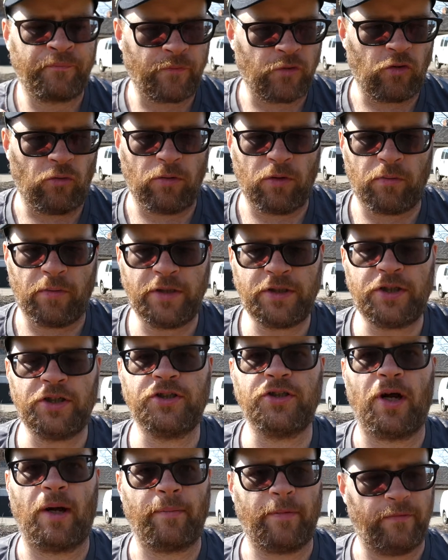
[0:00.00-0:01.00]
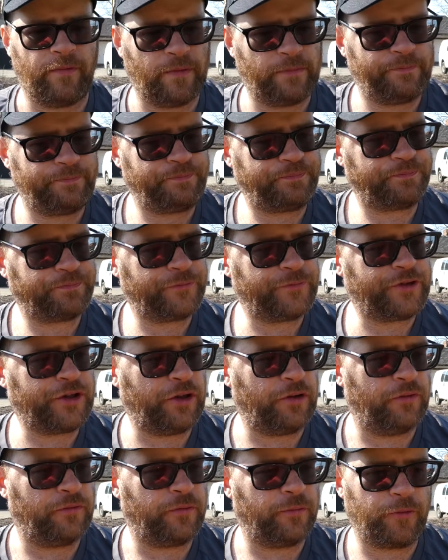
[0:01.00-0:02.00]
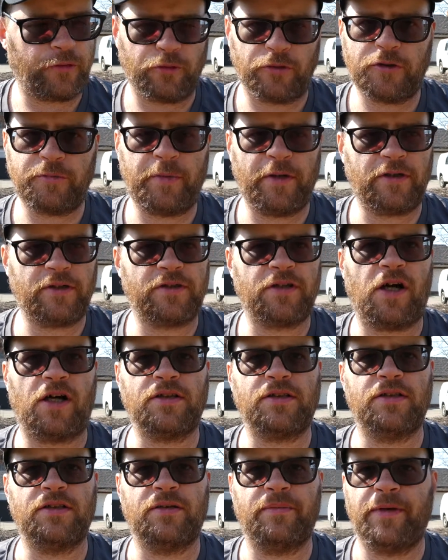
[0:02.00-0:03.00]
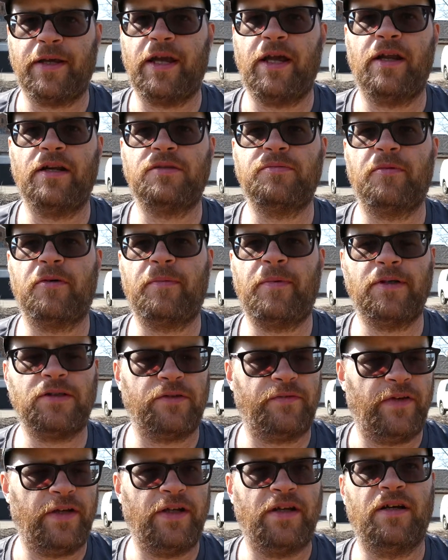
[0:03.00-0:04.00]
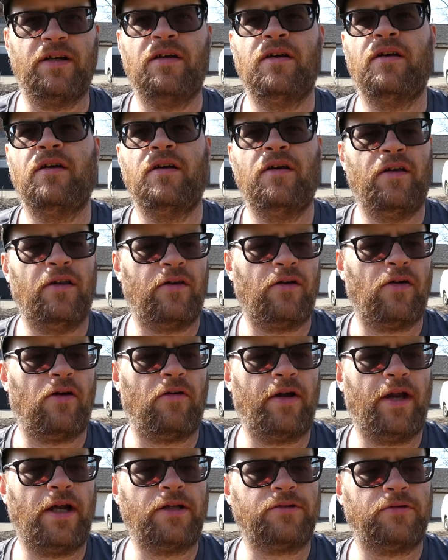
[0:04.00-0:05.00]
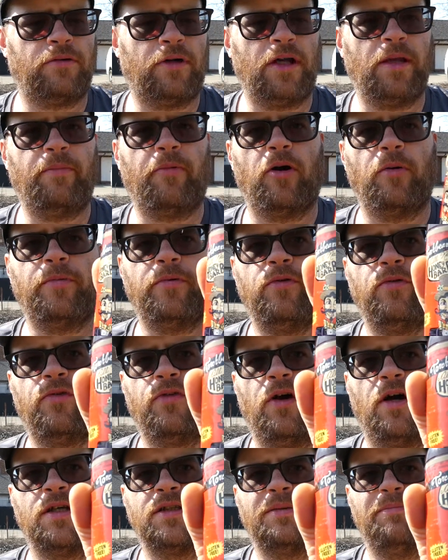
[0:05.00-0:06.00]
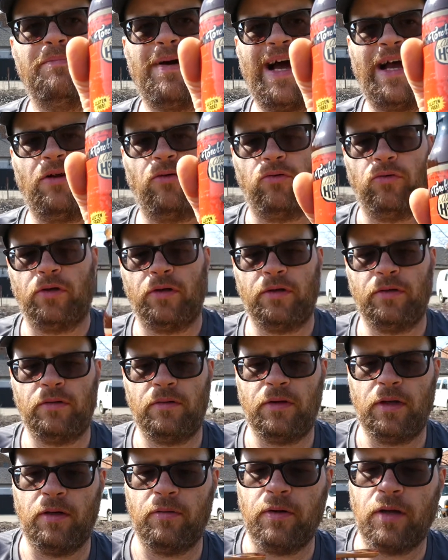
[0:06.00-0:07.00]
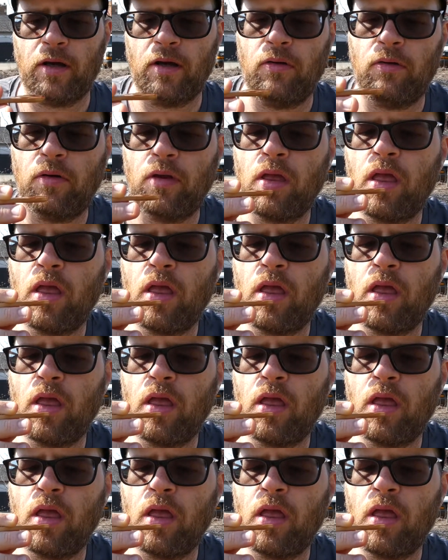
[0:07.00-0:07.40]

Don't want to waste a drop of it. So, from Torchbearer Sauces in Mechanicsburg, Pennsylvania, they're all natural honey barbecue sauce, mild. Here we go.